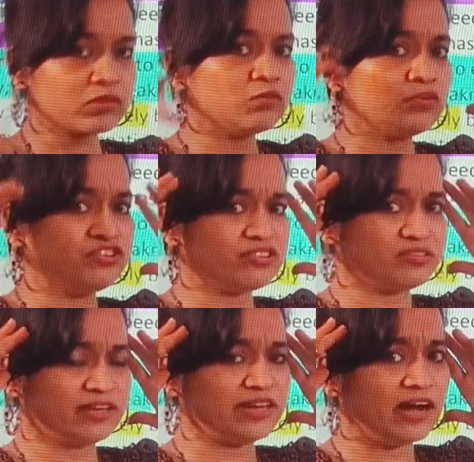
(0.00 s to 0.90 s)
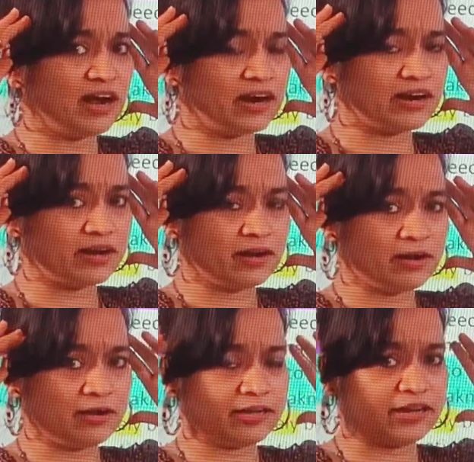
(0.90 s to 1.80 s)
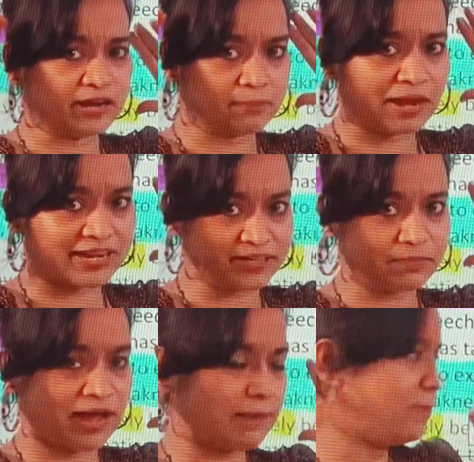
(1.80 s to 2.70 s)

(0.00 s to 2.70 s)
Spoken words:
which is in our mind map.